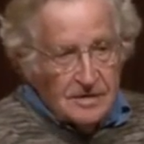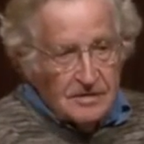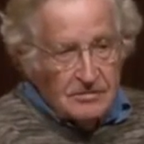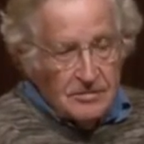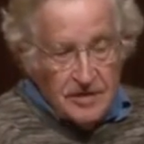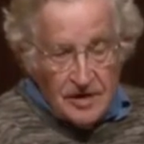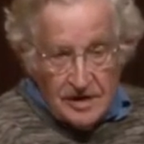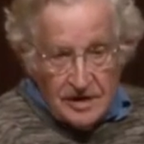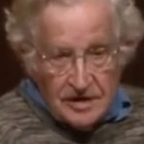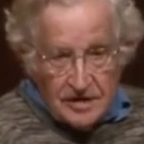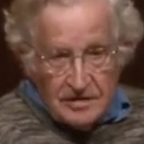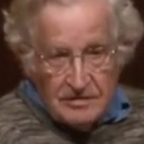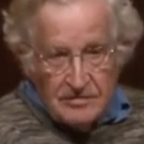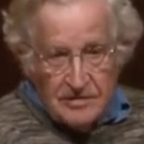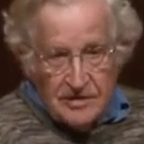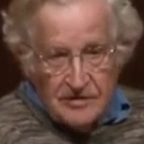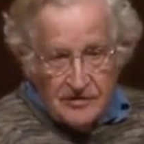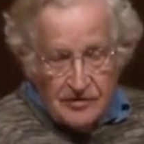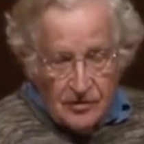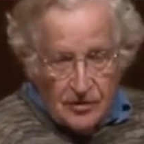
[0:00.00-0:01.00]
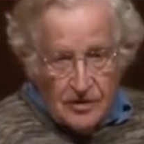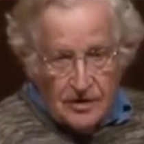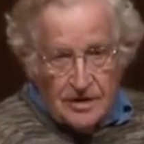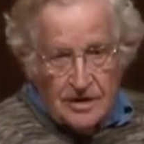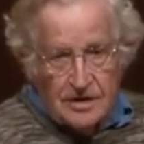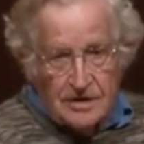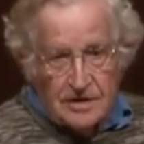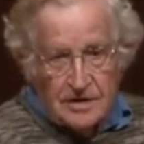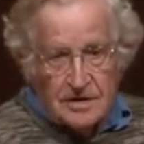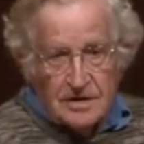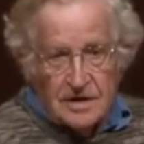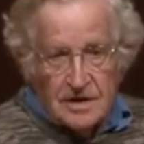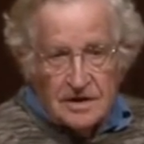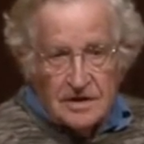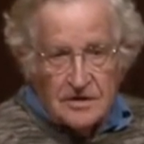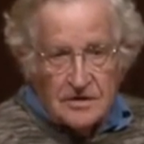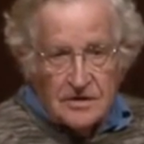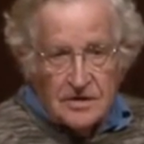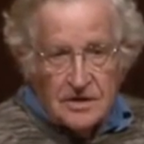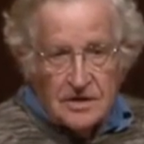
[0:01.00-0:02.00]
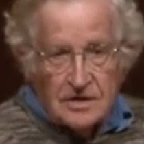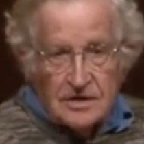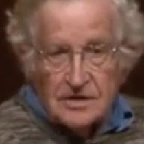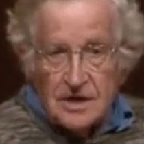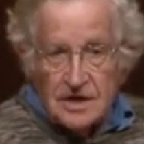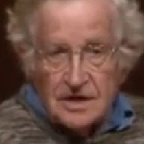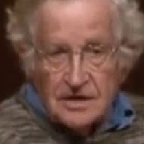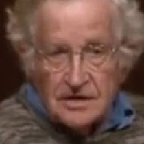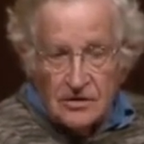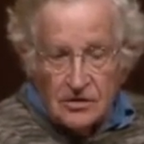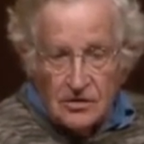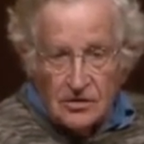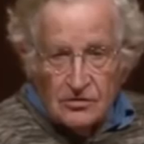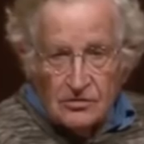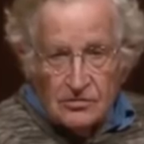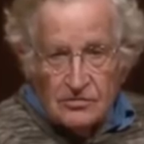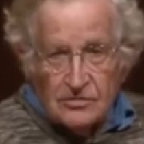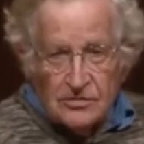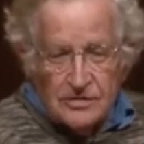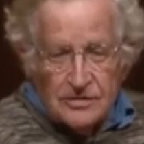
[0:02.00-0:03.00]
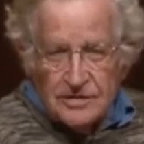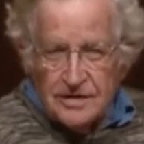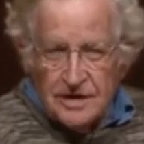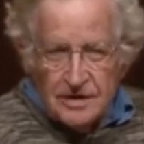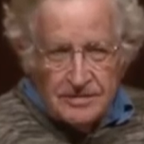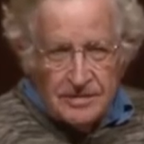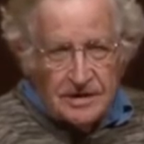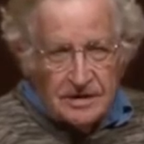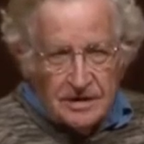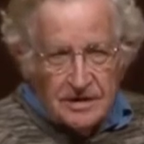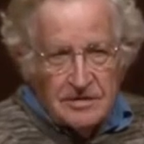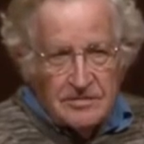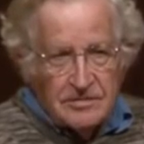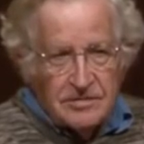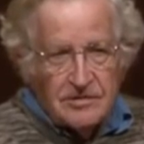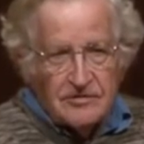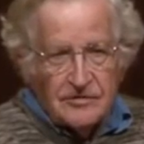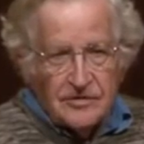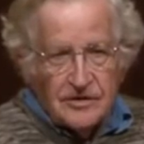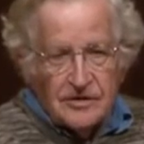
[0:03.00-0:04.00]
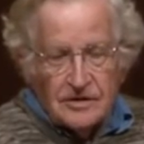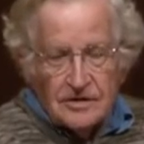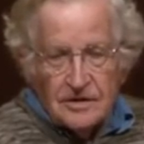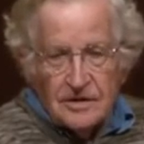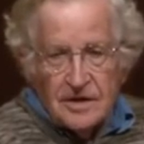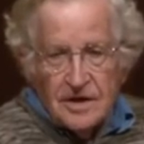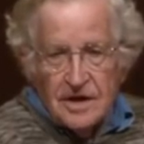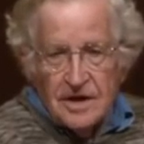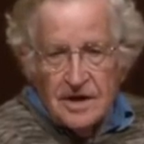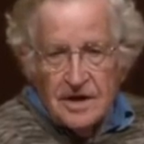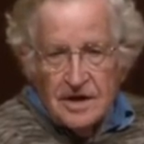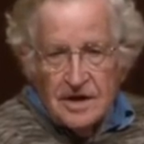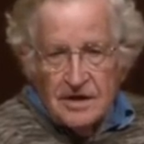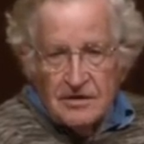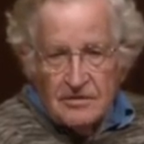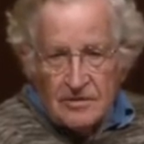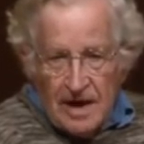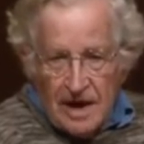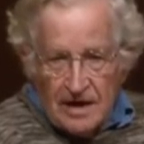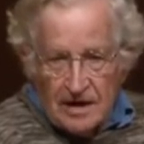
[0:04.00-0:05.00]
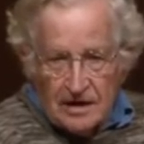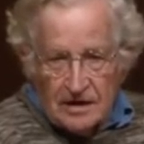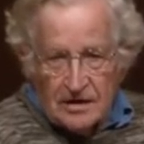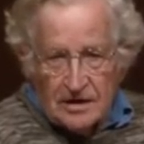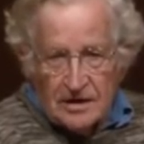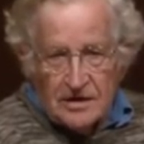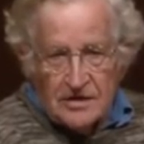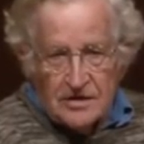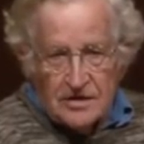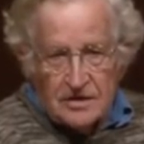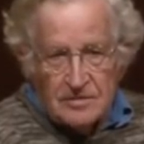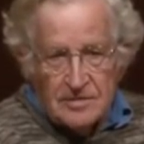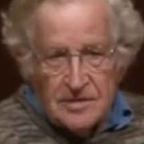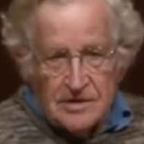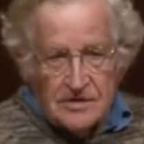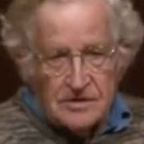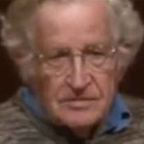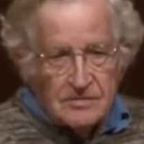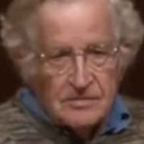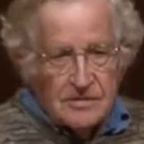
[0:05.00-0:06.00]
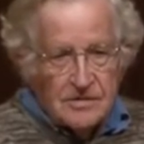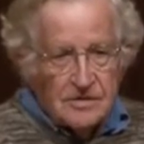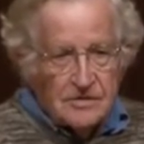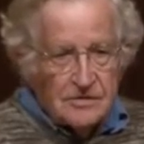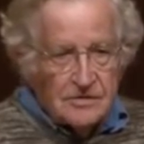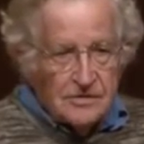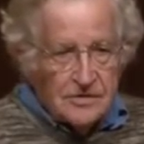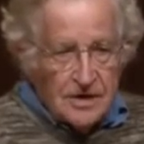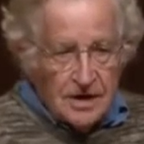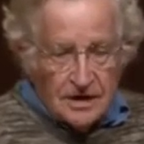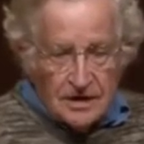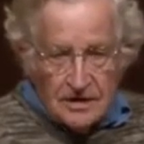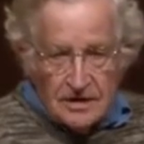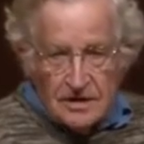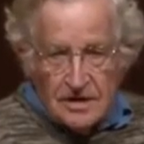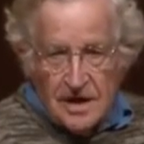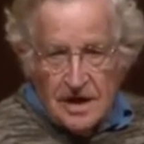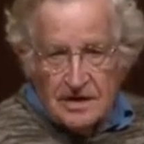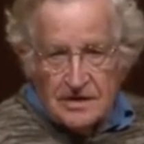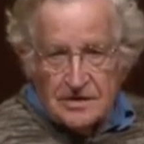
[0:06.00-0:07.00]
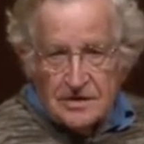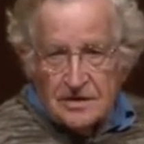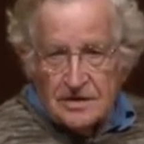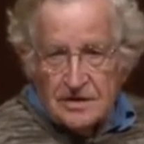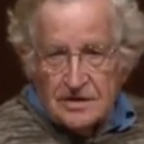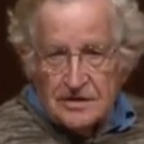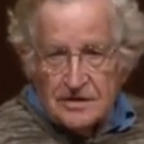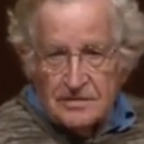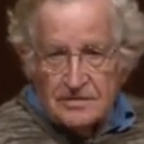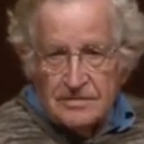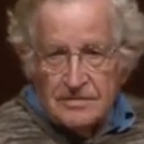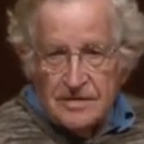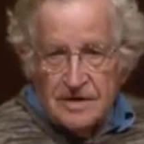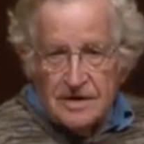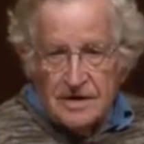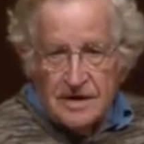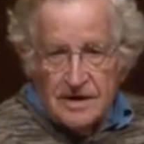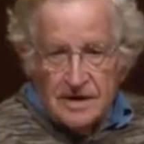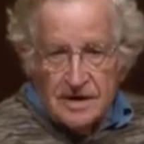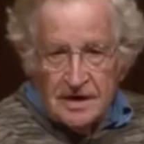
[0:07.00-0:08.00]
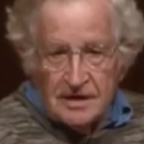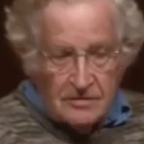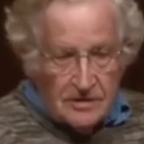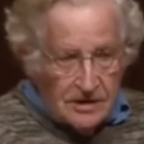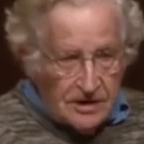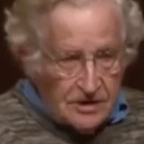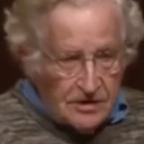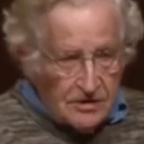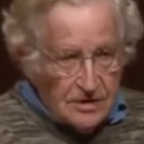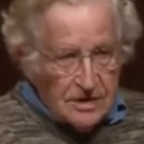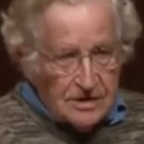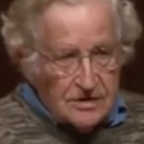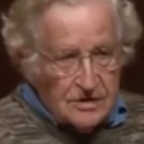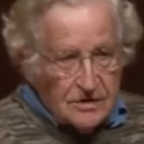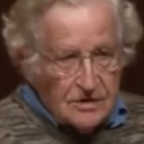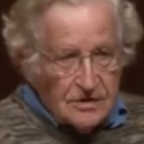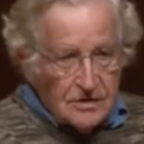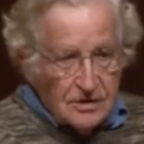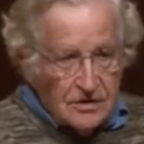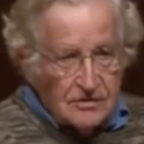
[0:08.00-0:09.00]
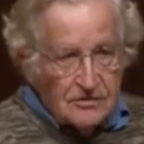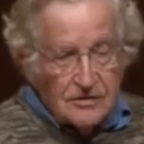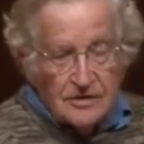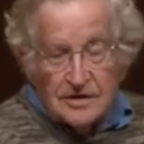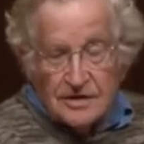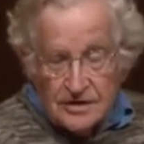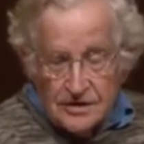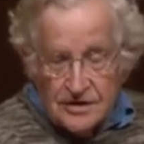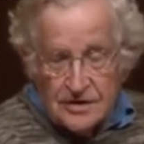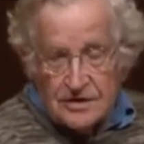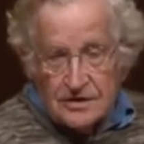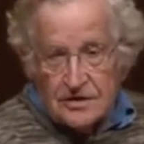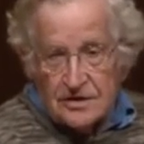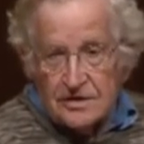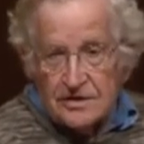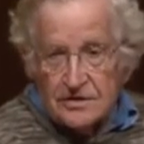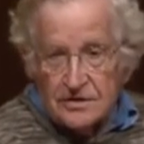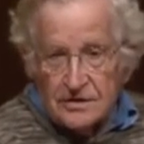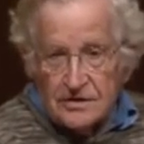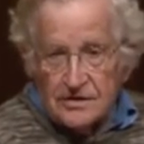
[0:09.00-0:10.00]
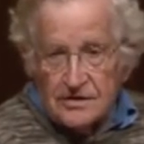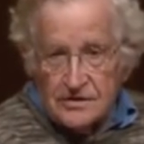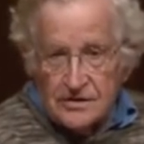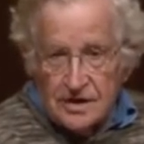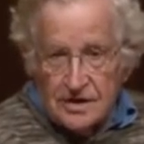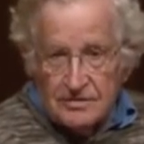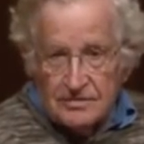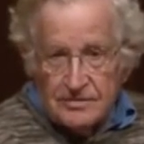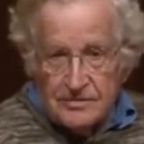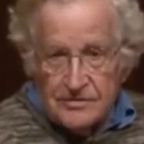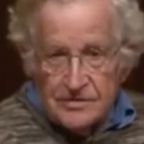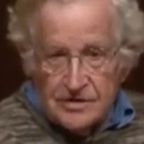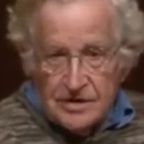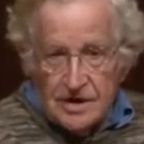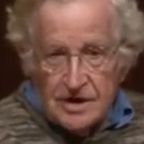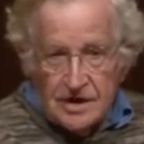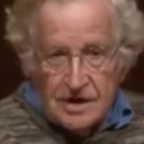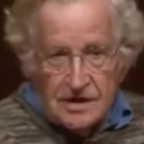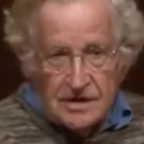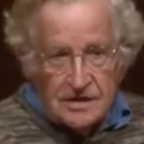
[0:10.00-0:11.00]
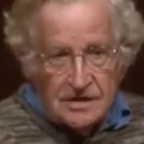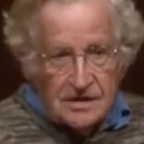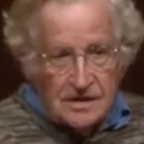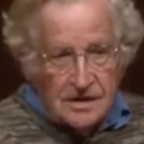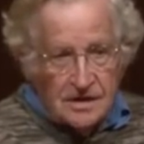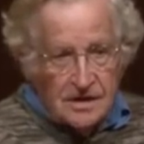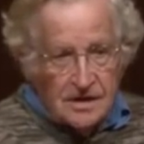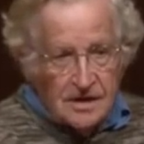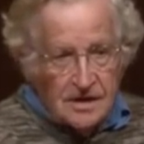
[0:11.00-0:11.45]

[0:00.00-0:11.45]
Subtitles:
Britain, before the United States, had typically preferred radical Islamism to secular nationalism. And when the U.S. took over, it essentially took the same stand.